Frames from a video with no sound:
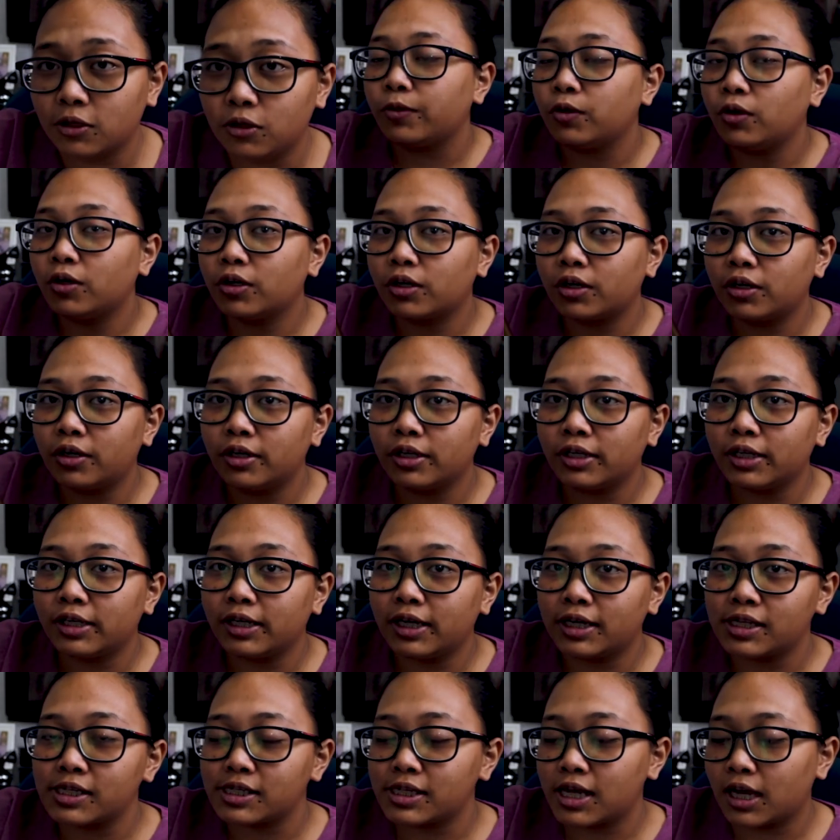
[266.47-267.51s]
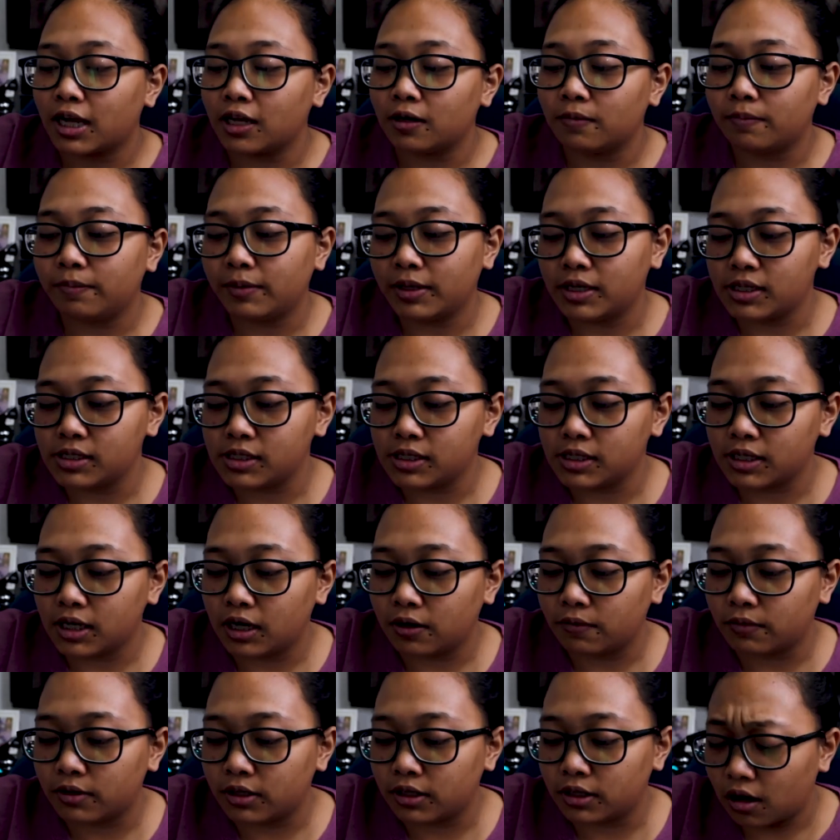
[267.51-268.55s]
You're currently at 2nd place in
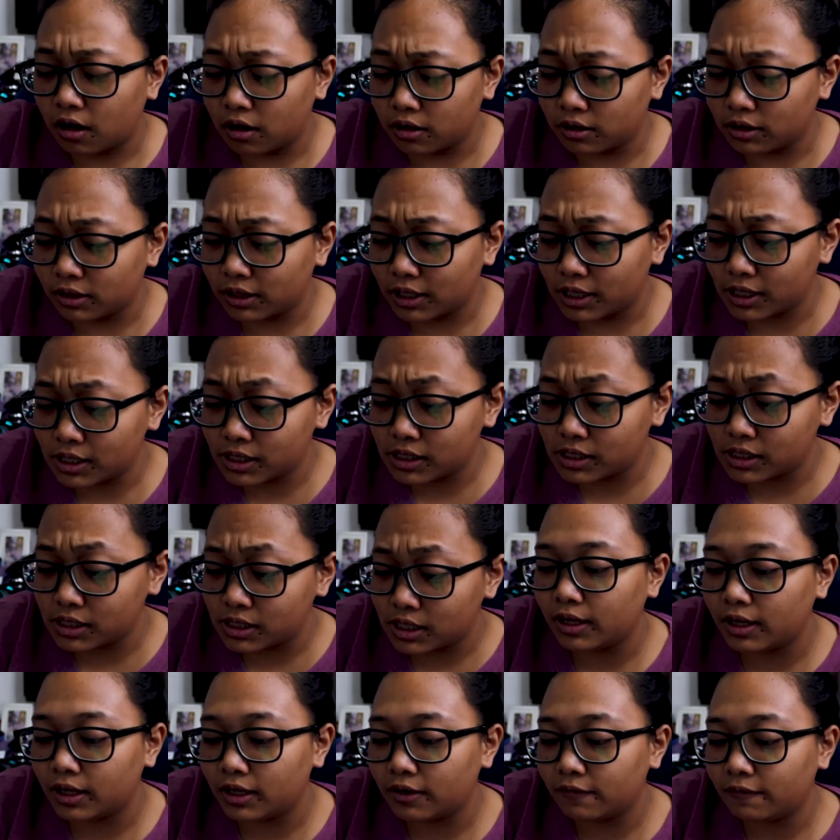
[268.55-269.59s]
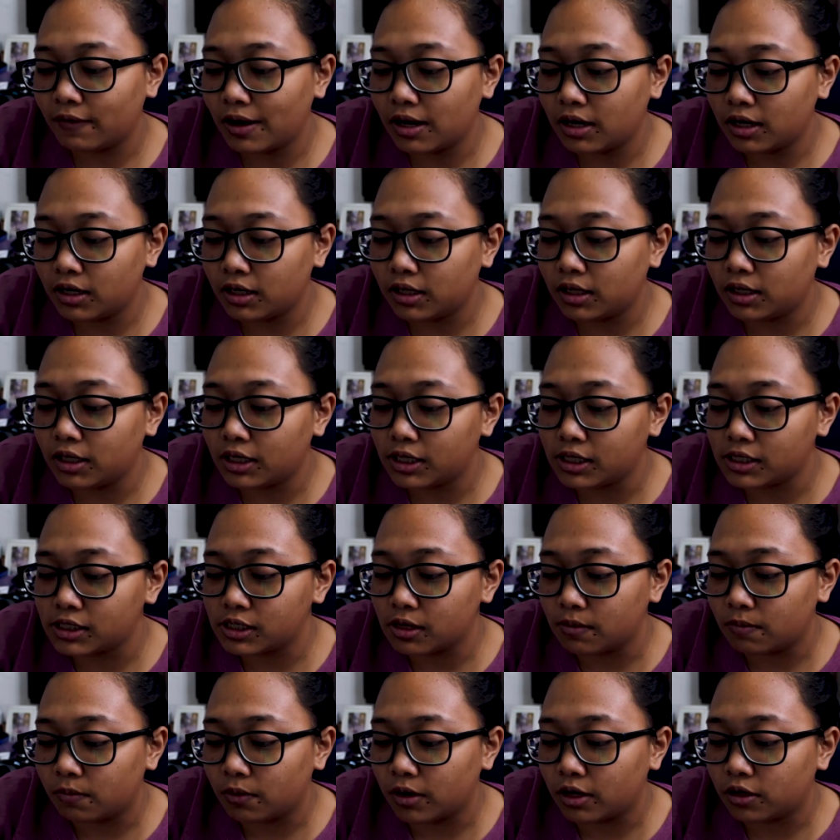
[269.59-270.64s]
our contest. And finally,
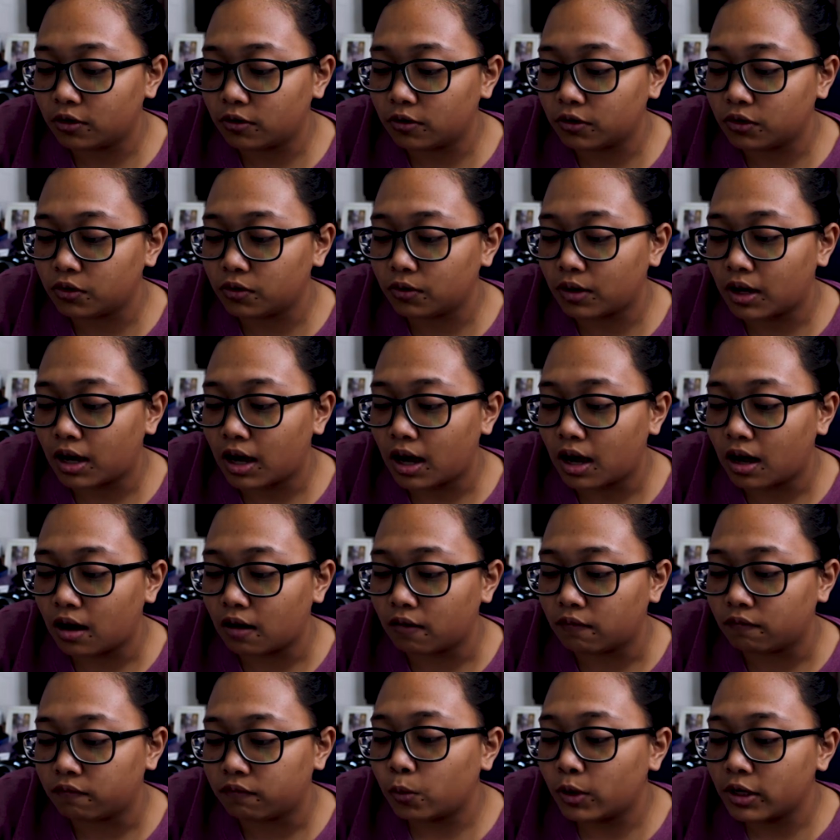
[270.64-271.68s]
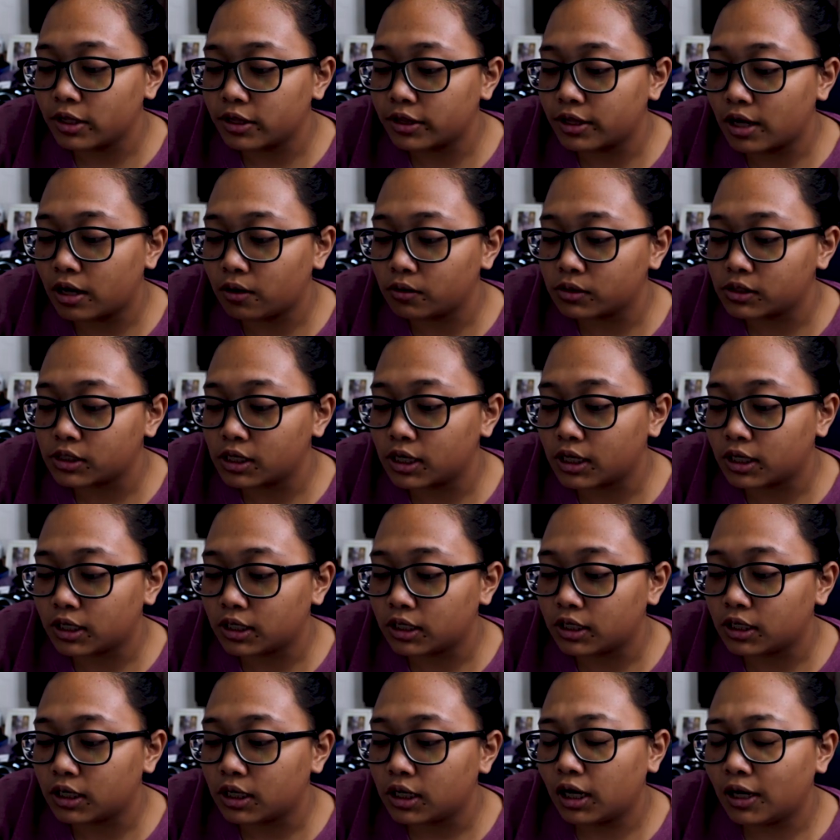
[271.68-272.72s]
Isa Bueno, you have
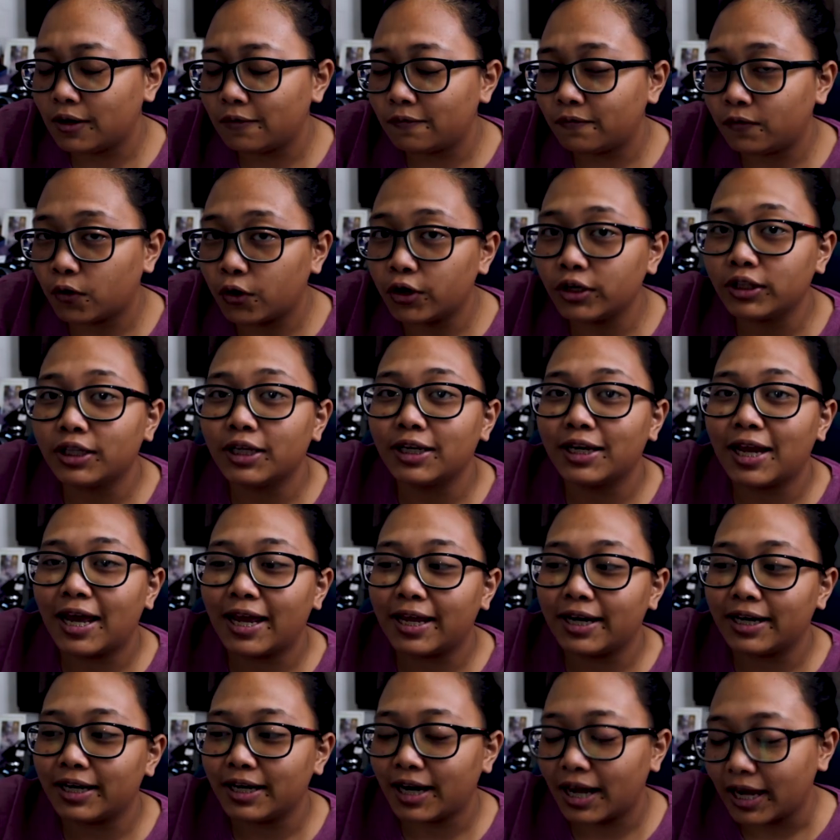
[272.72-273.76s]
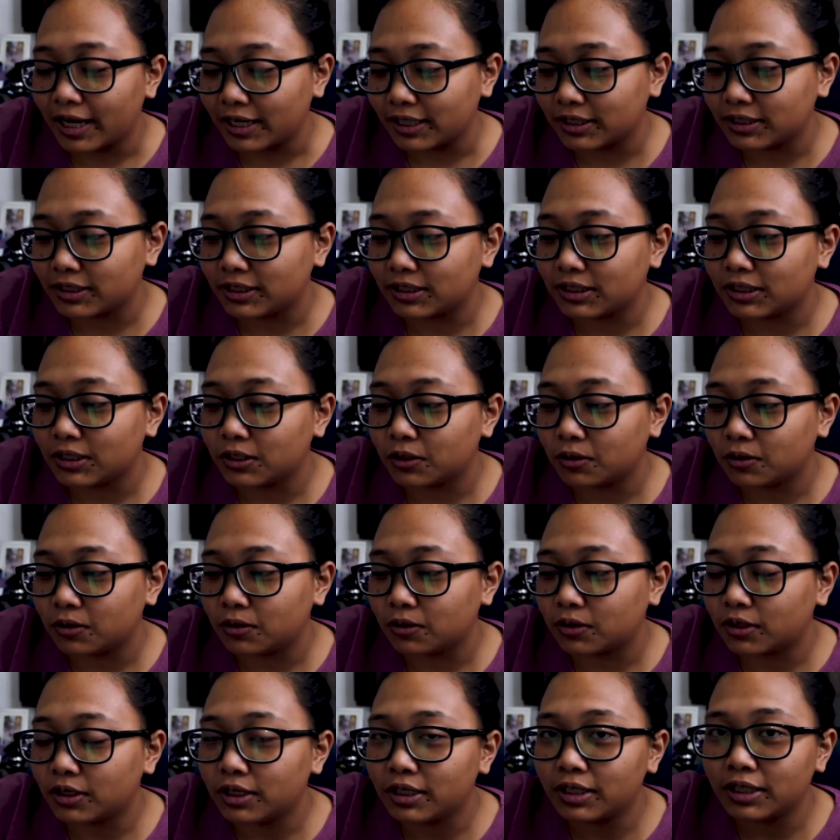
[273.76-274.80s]
1,049 likes.
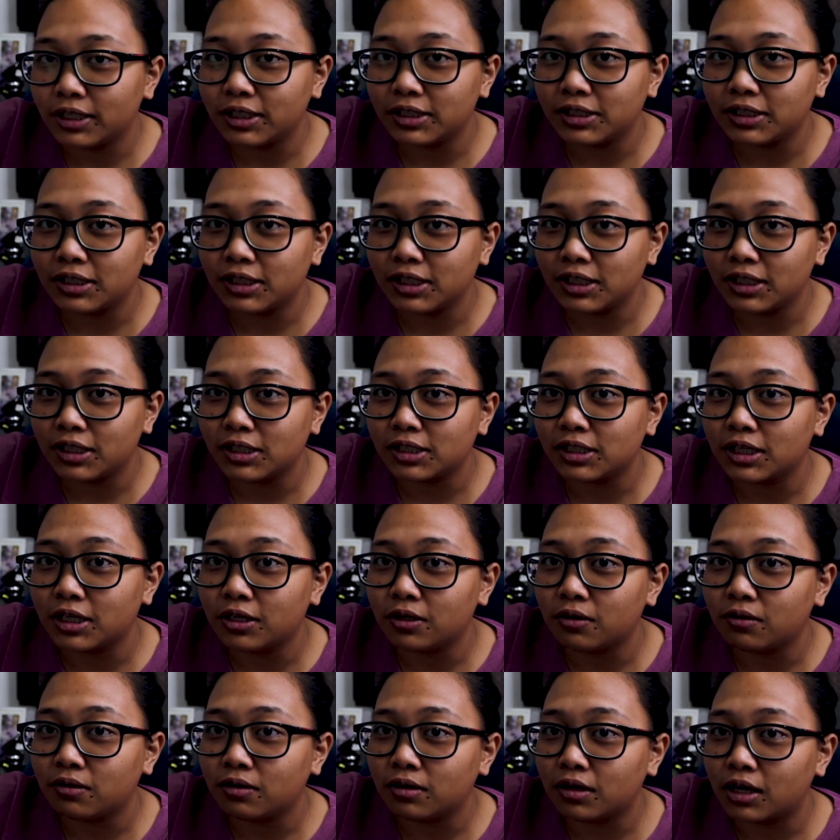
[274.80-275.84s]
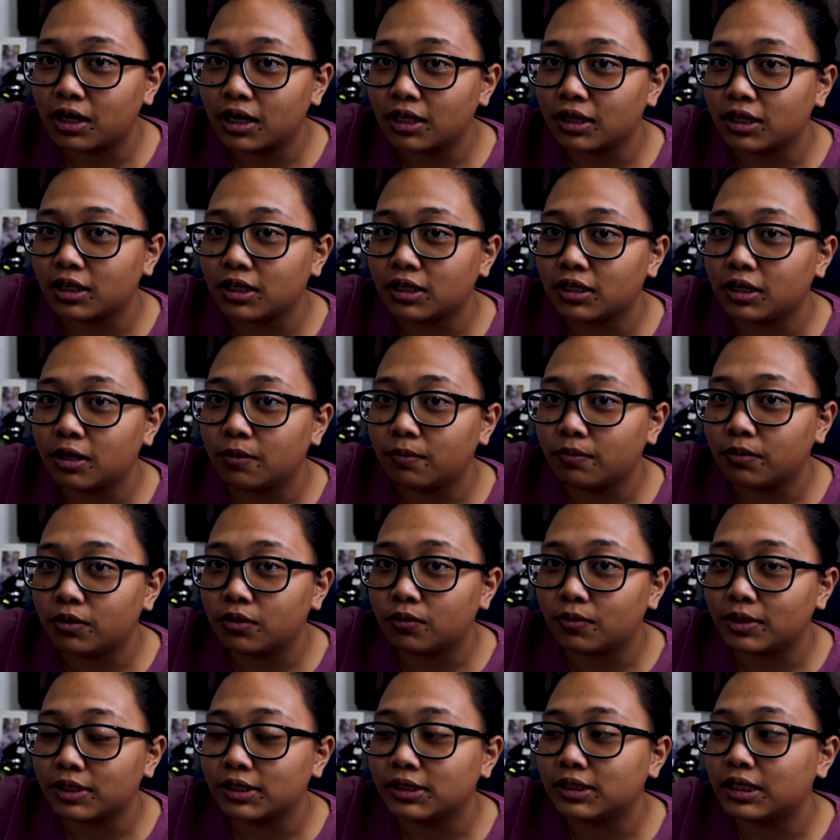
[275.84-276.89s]
So currently, si Isa yung ating
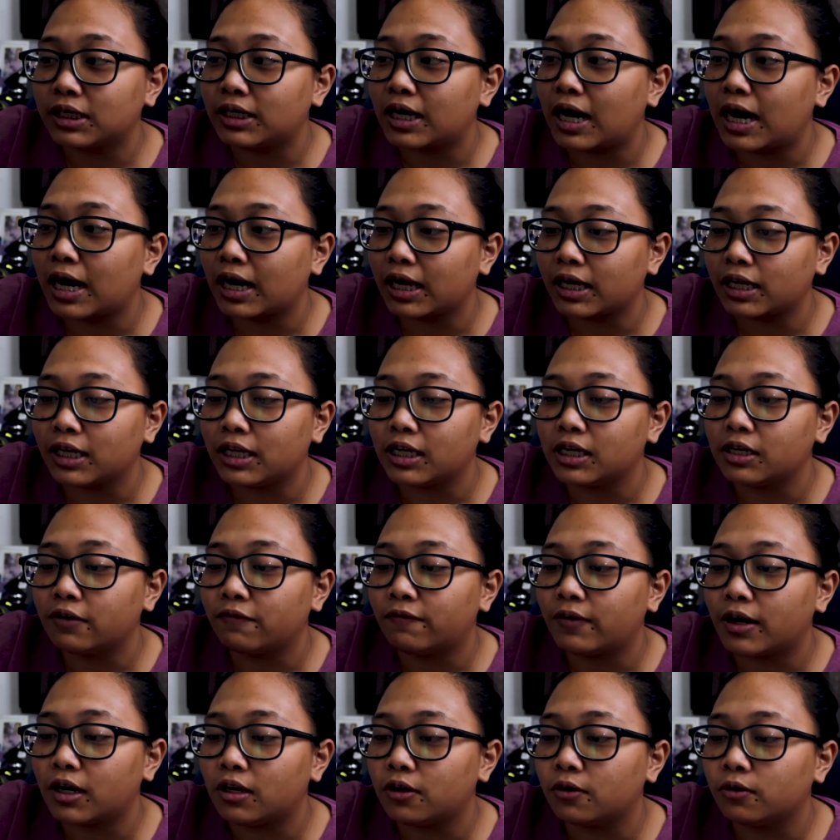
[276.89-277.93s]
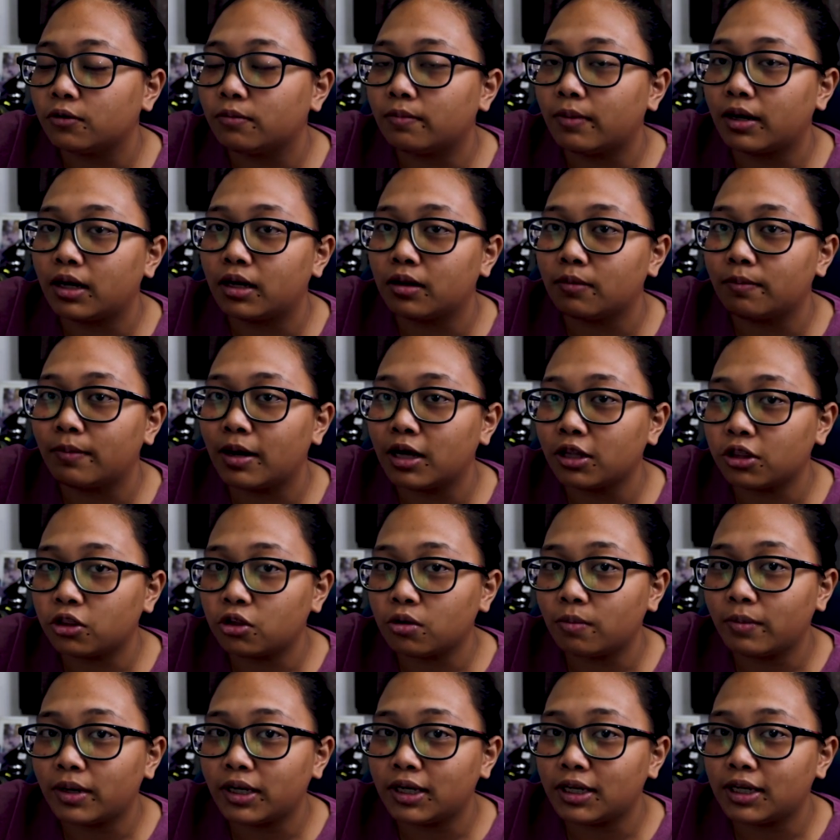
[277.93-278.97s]
number 1 sa ranking, followed by
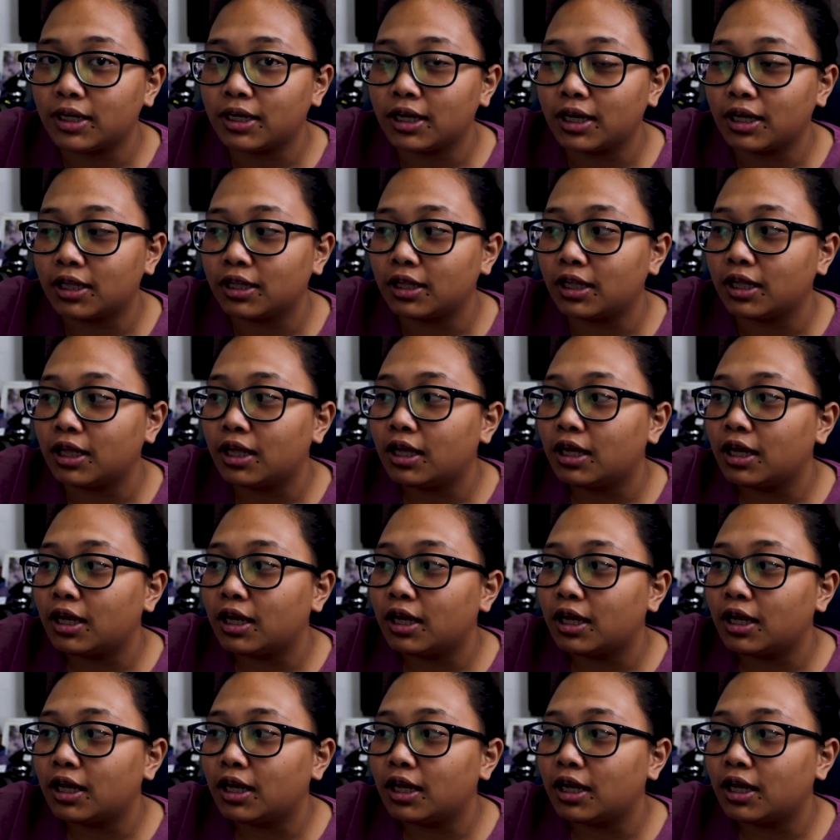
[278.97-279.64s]
Matthew Baniged